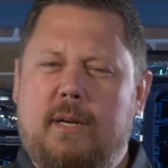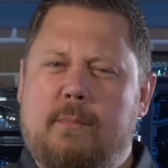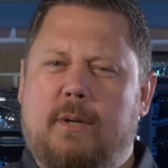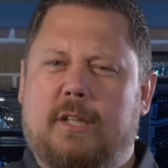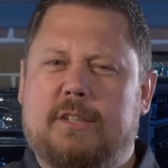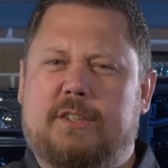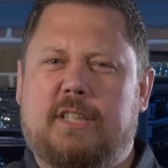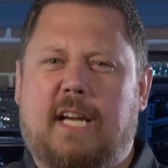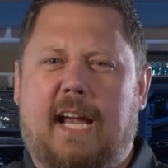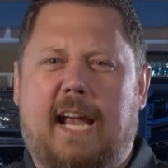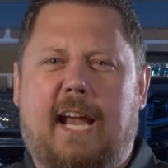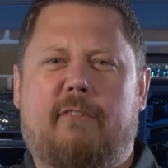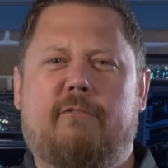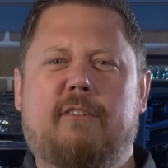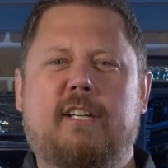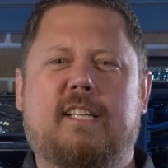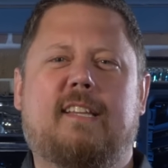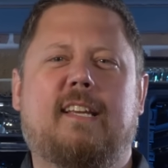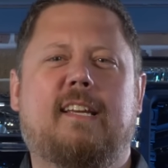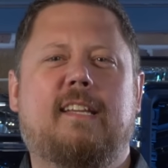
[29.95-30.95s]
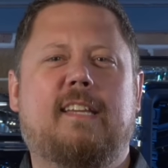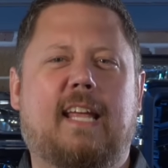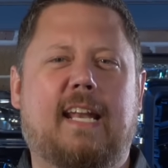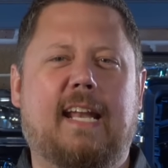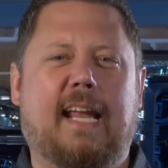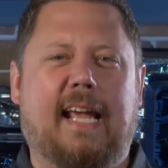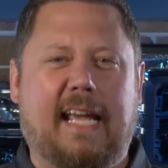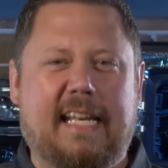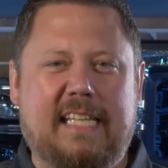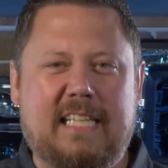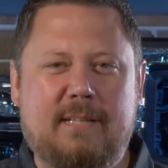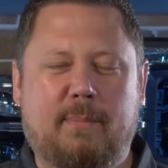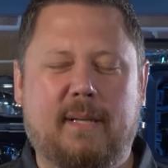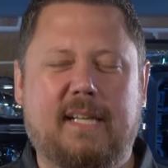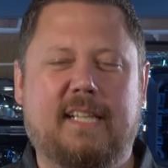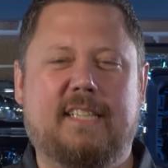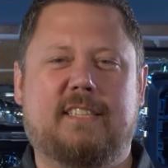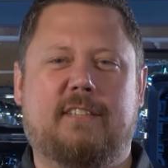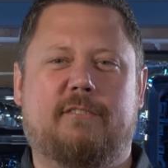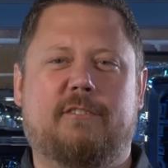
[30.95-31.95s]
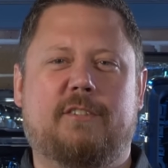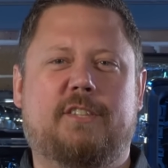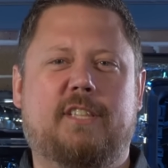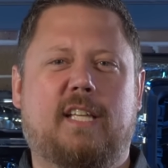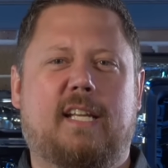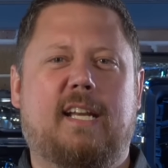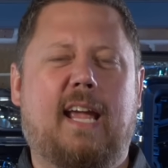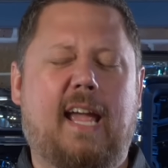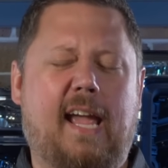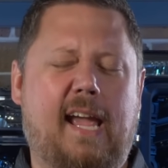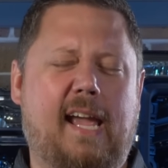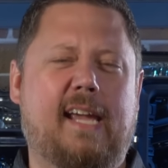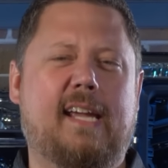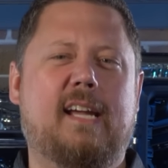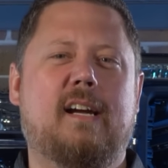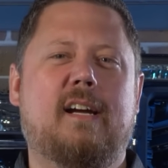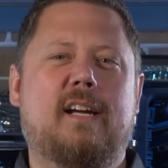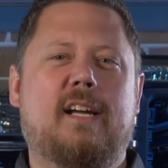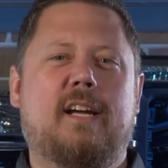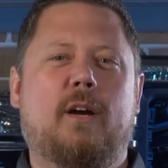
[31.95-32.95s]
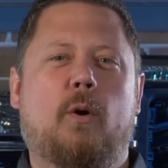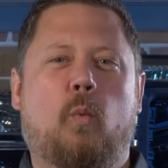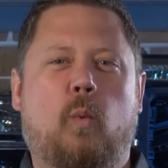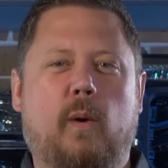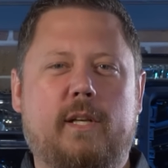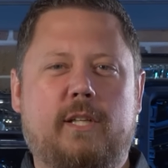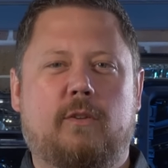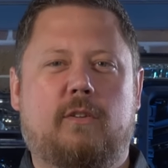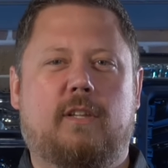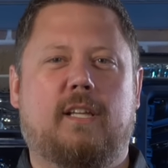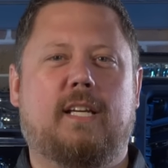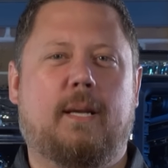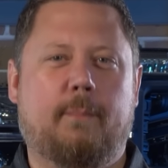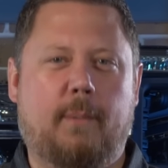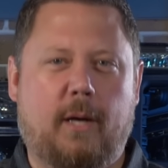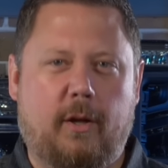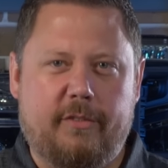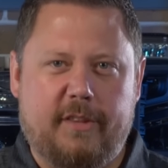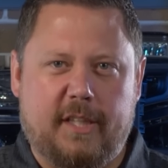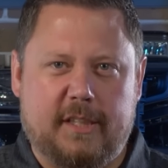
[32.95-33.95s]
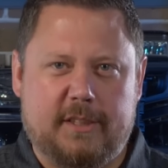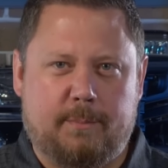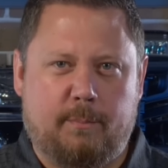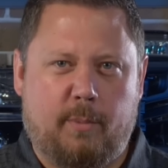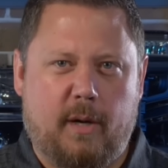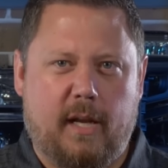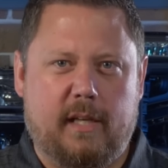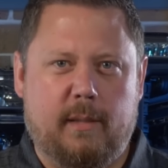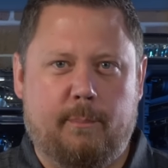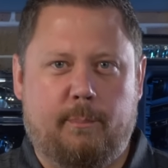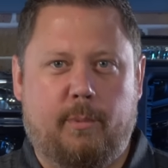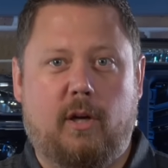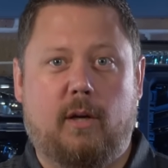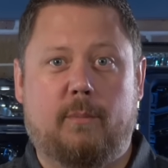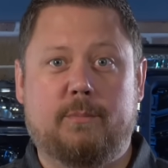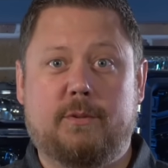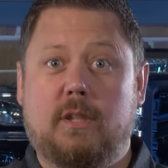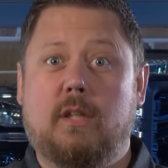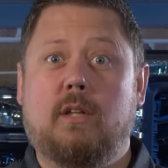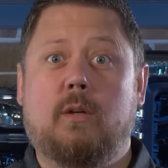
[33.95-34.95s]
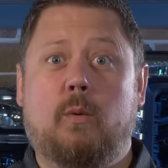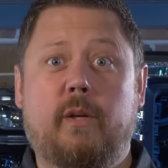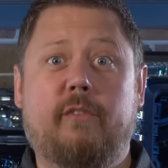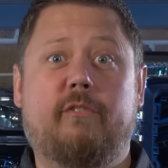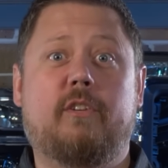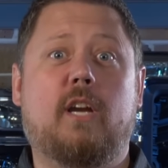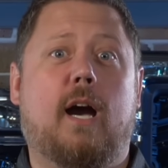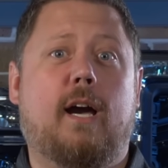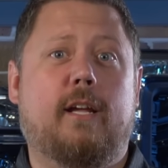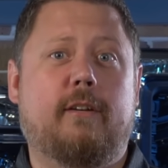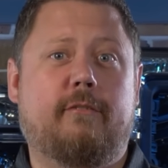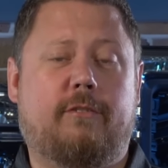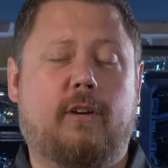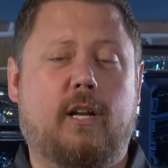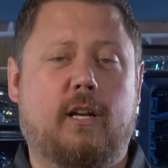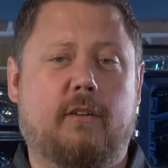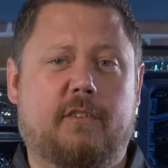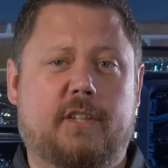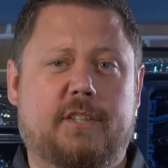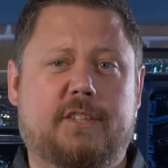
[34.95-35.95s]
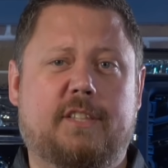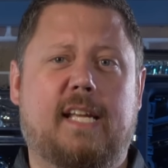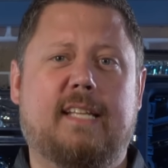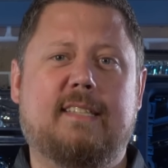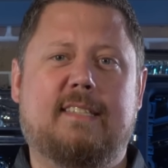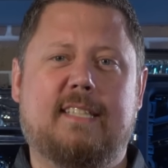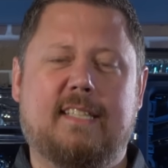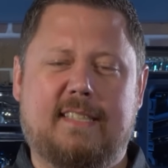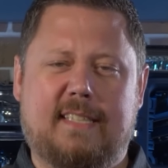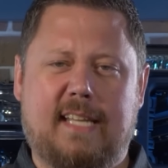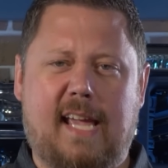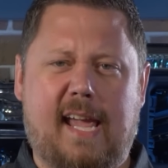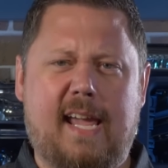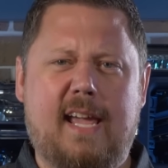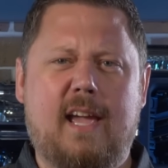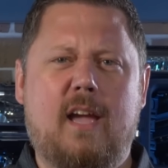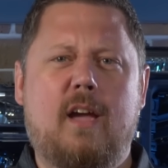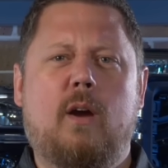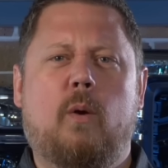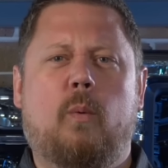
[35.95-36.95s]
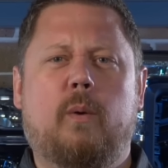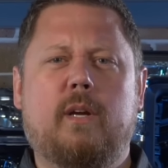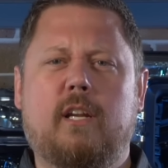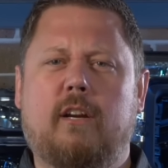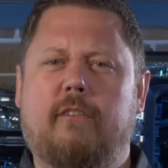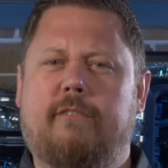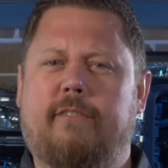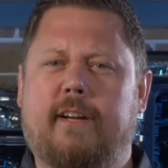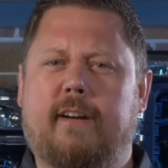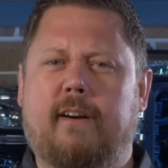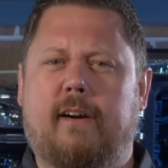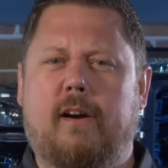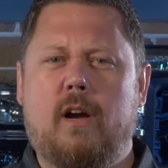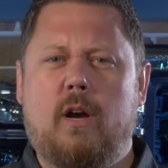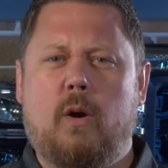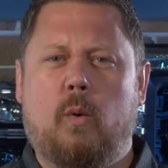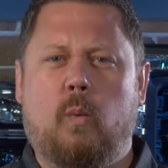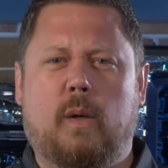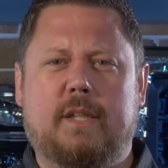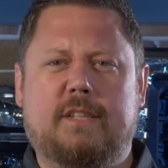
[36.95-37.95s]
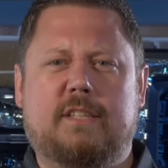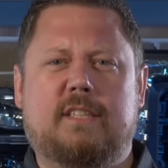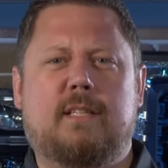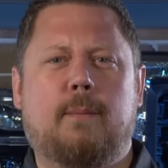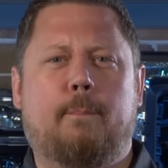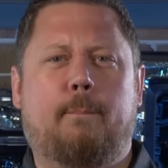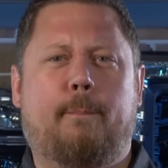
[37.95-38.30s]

pretty much everything that anybody's ever said, hey, what do you think about this brand of bulbs we've got in front of us? And today we're gonna figure out what's the